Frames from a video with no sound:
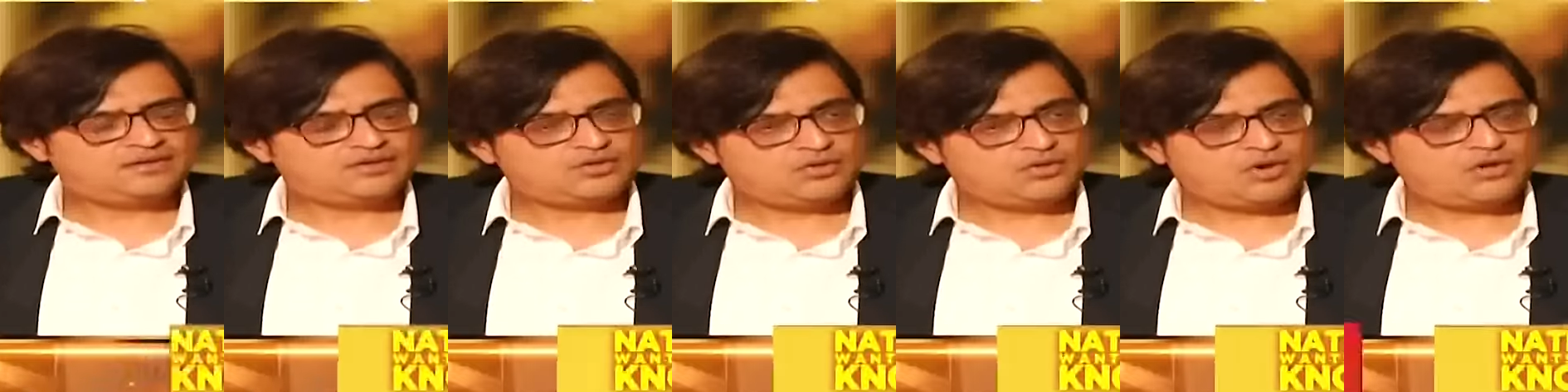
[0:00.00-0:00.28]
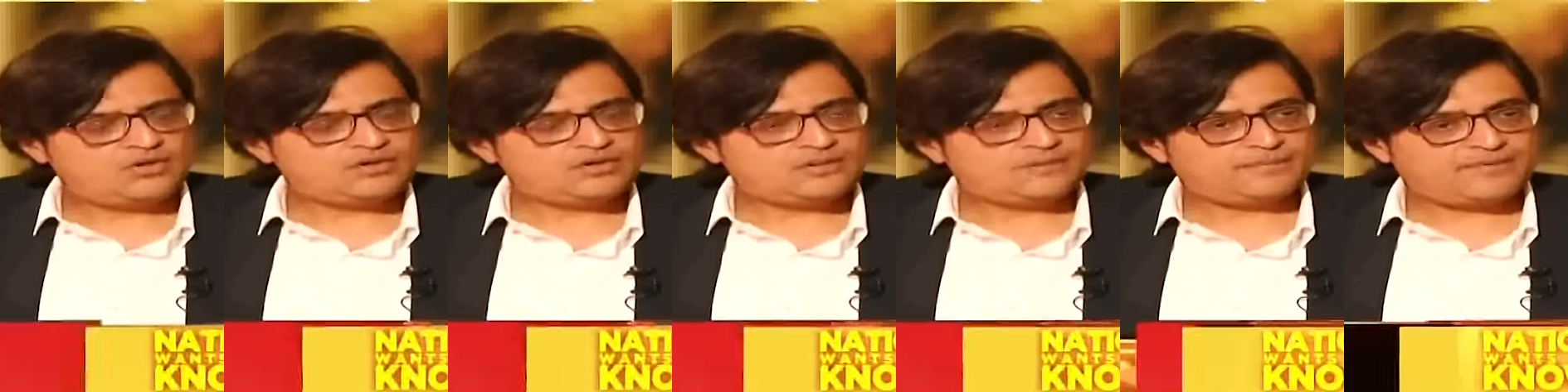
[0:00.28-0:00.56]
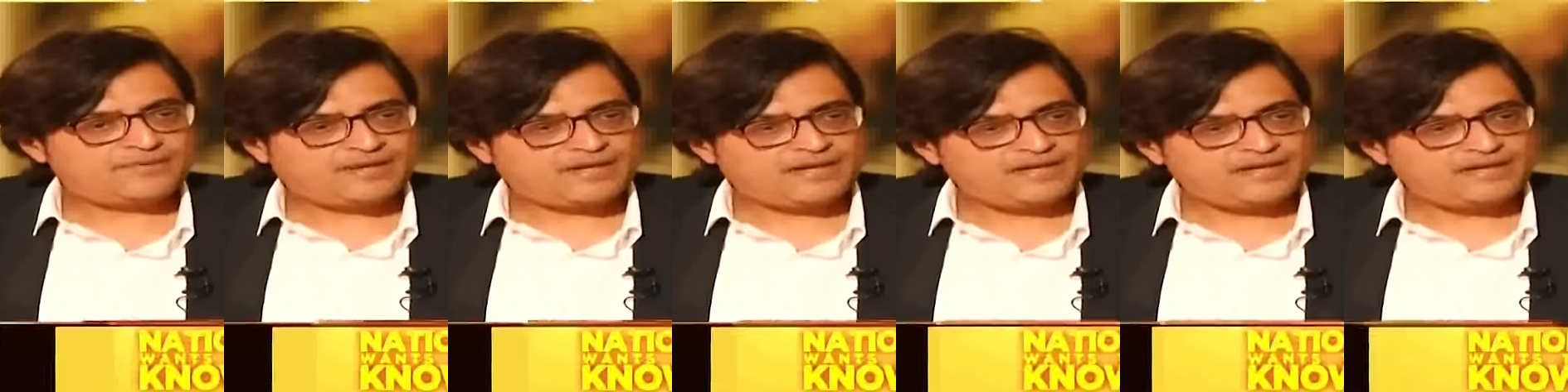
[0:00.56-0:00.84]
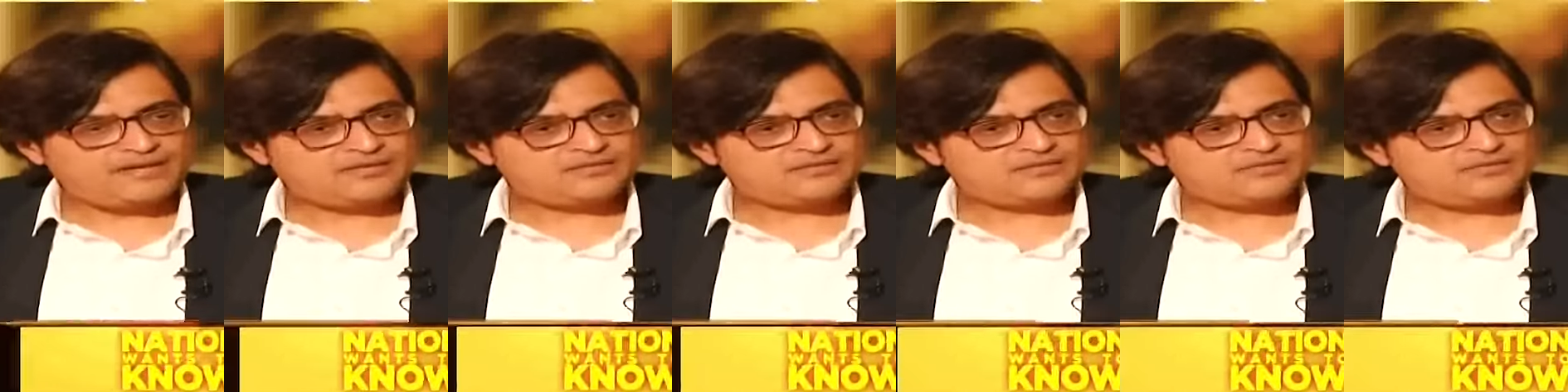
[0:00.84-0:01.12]
not
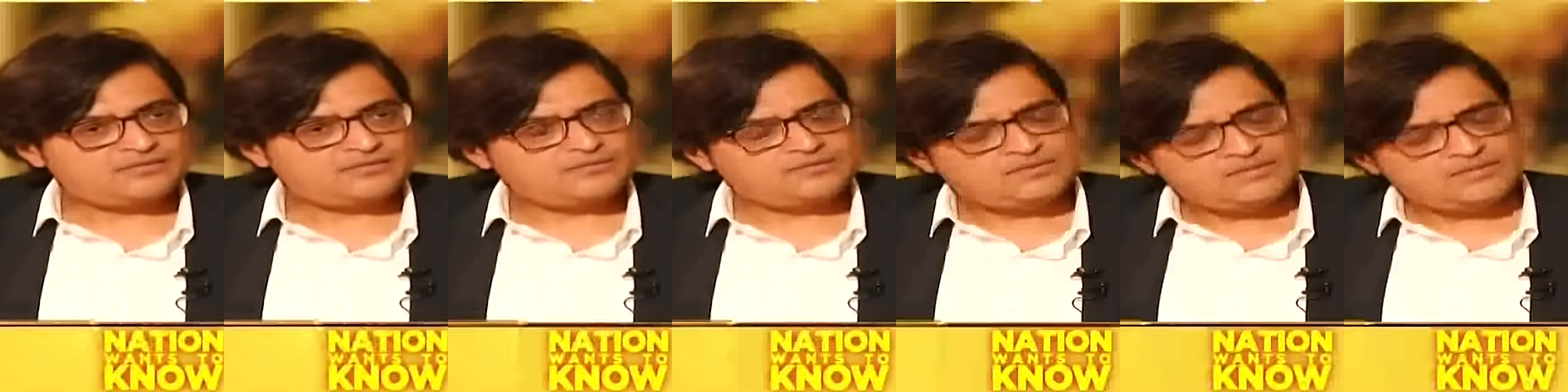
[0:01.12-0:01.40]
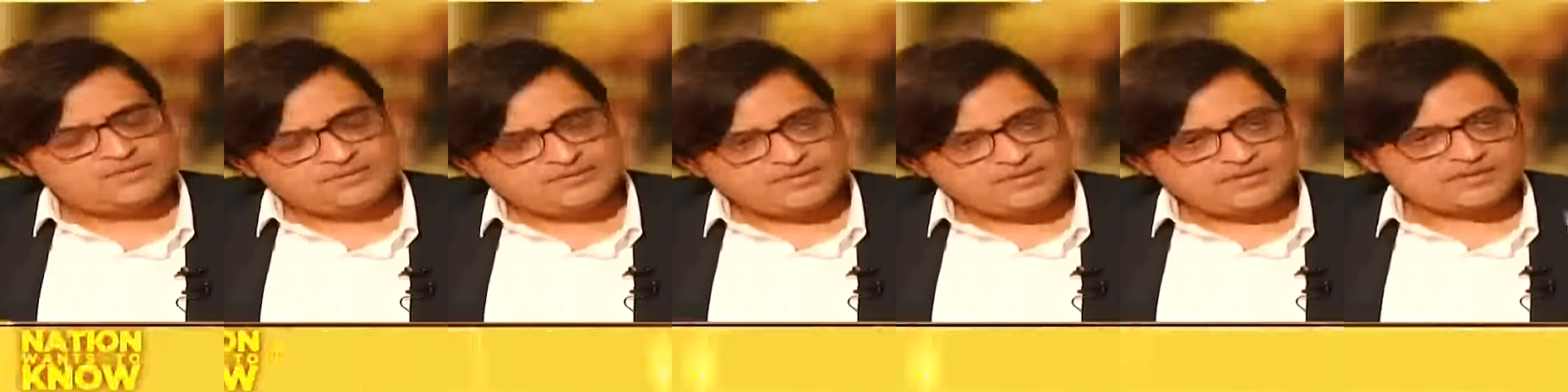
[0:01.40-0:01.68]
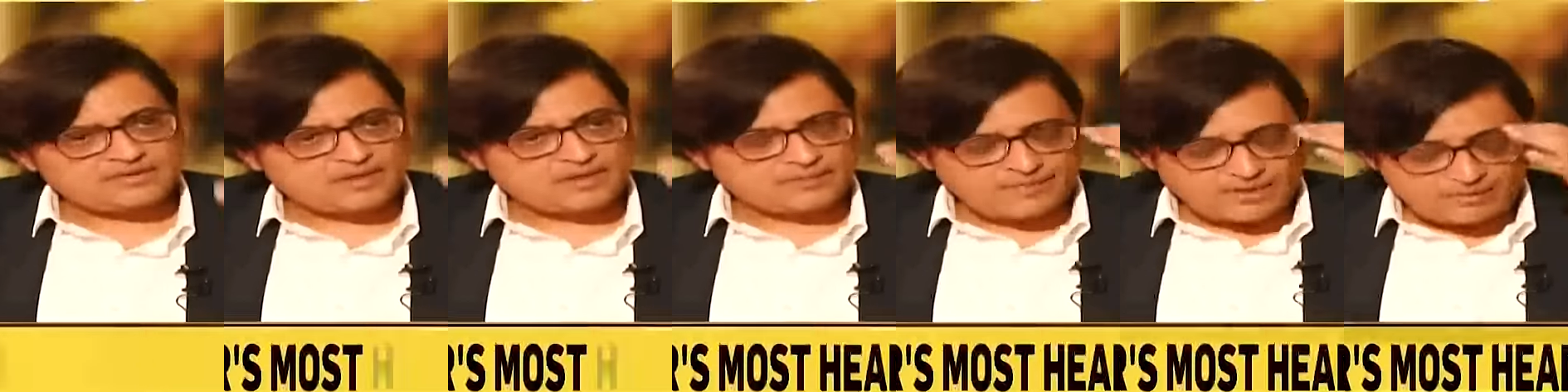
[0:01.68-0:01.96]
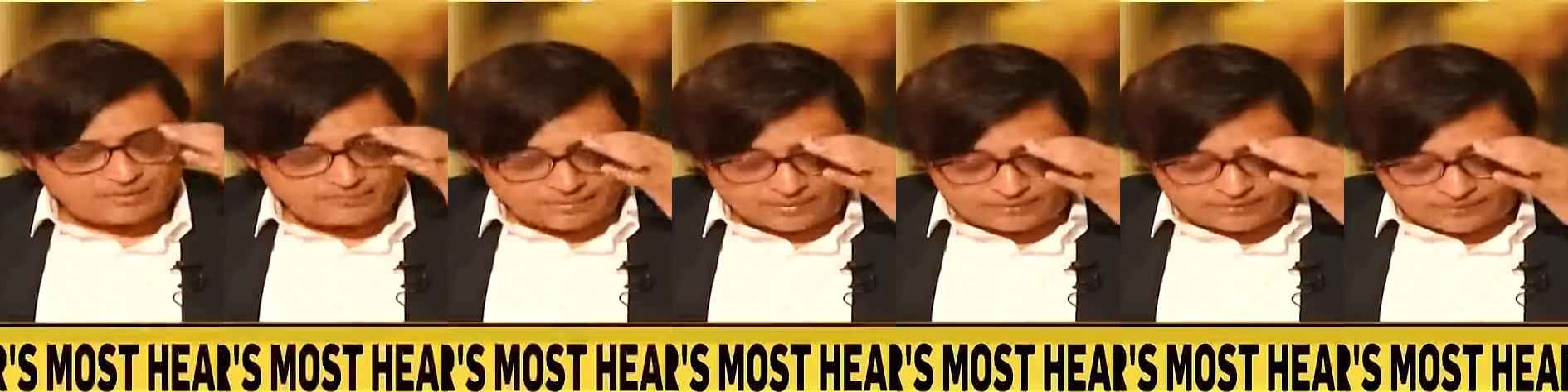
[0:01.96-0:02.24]
apply to the
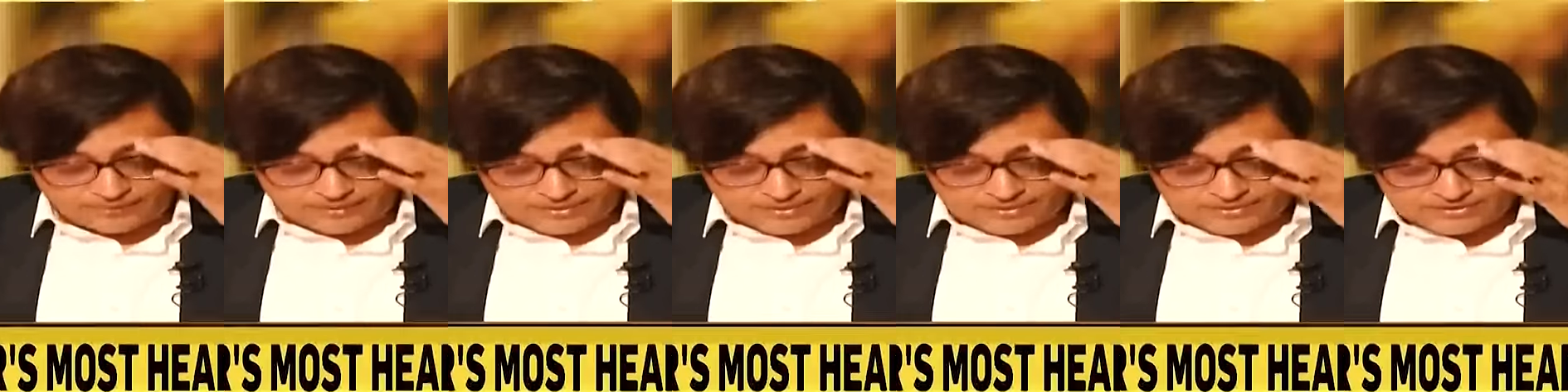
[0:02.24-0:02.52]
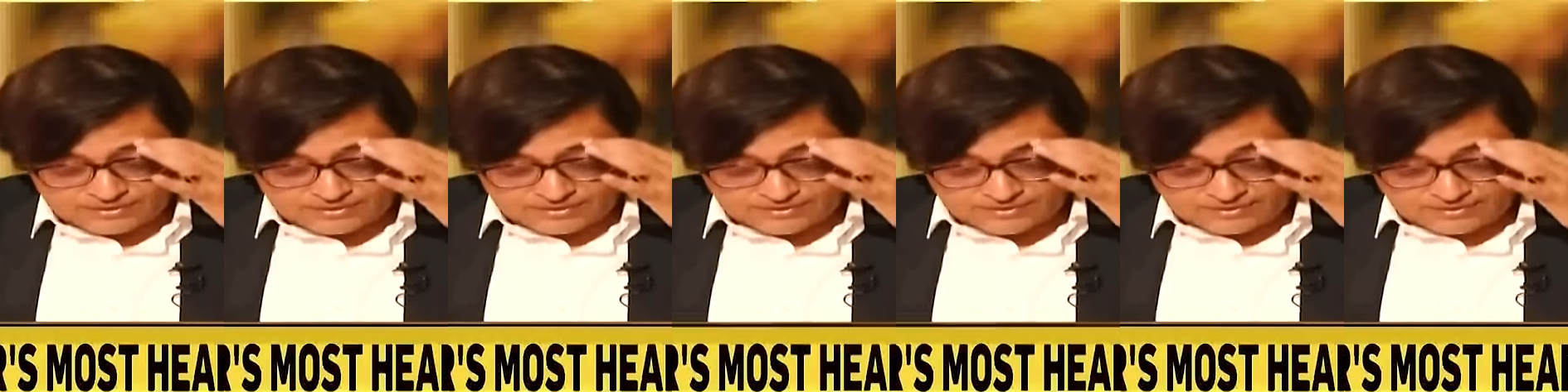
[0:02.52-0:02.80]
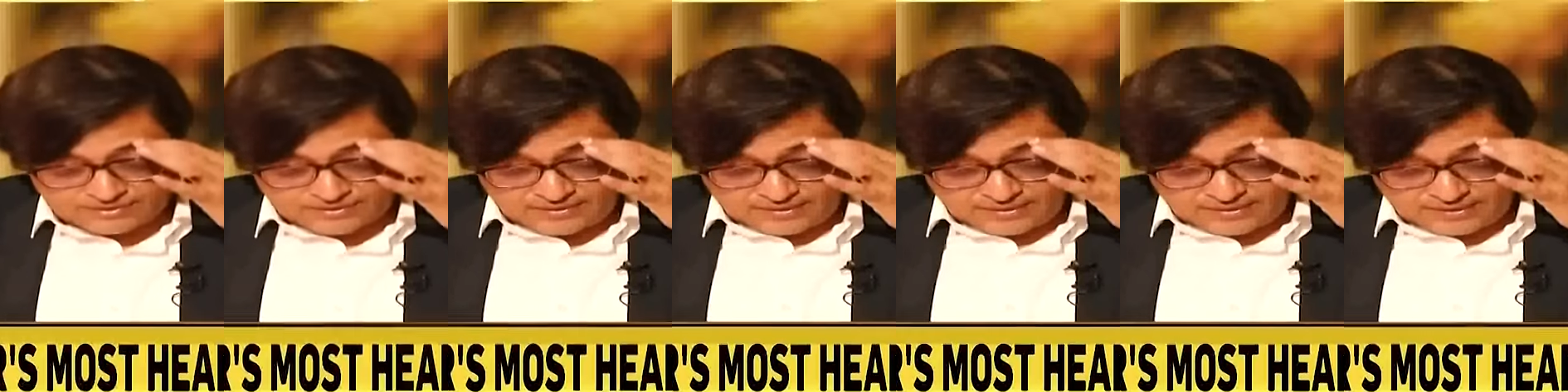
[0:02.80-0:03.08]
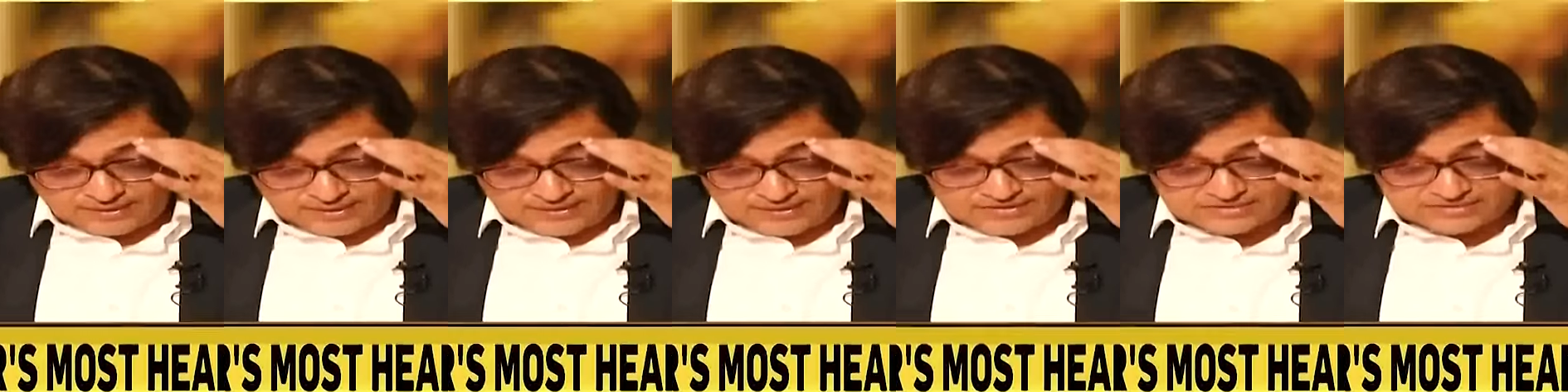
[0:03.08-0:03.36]
Tamil population
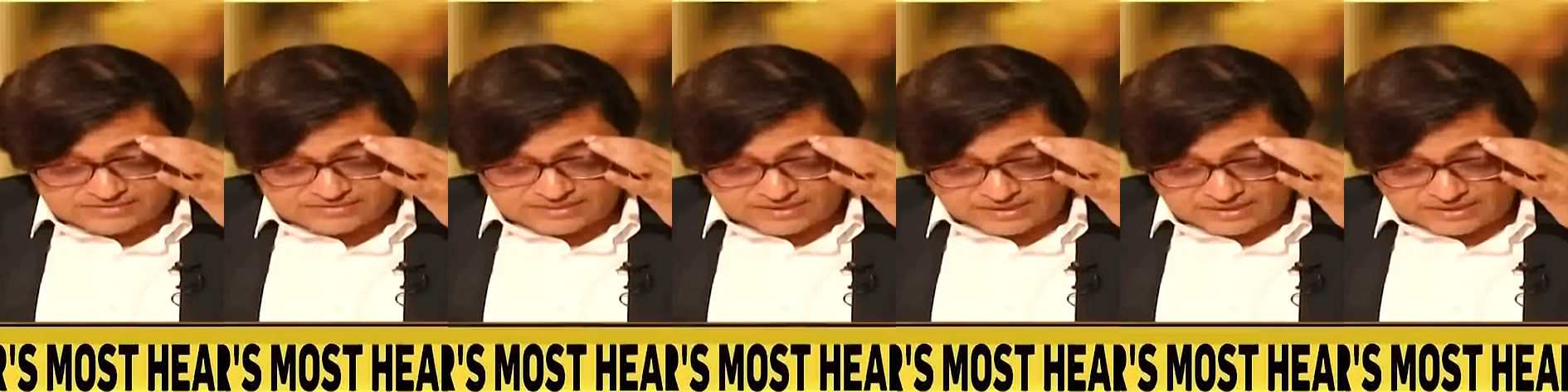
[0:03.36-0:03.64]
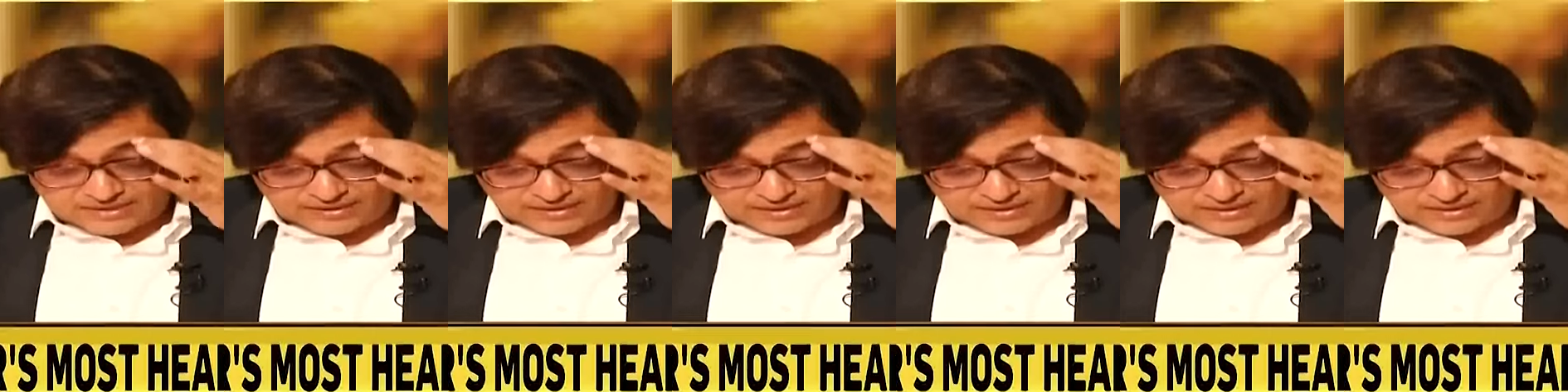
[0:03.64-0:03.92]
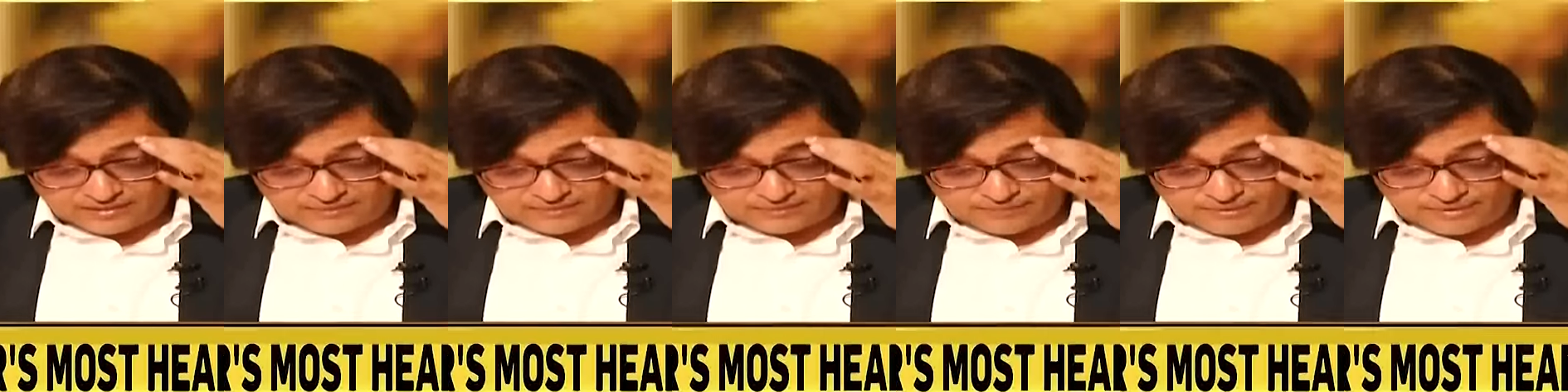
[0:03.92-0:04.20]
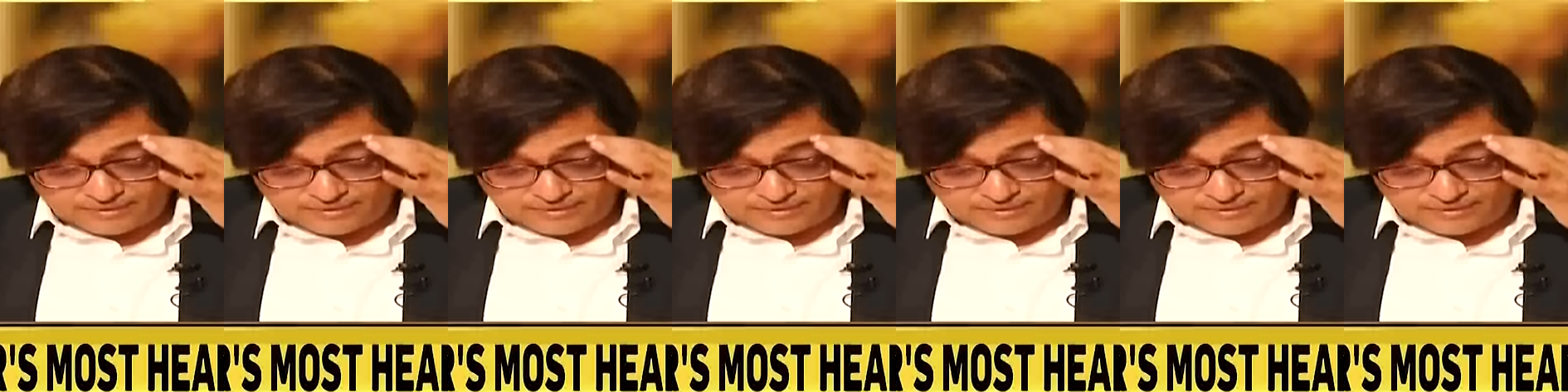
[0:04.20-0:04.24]
in Sri Lanka?